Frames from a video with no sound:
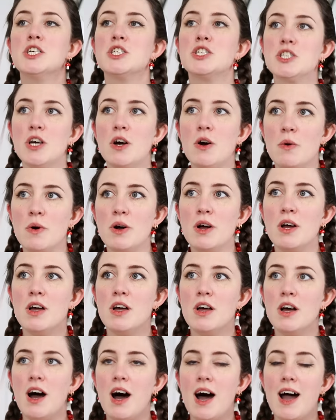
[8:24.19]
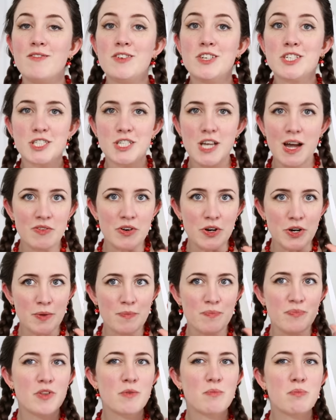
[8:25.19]
So I've
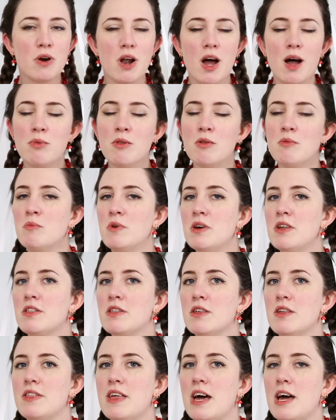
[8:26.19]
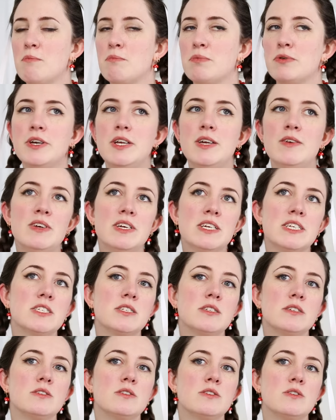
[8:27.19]
discovered the problem with that
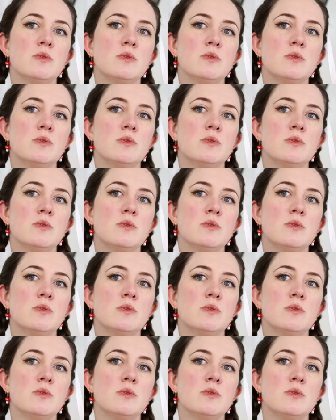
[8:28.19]
previous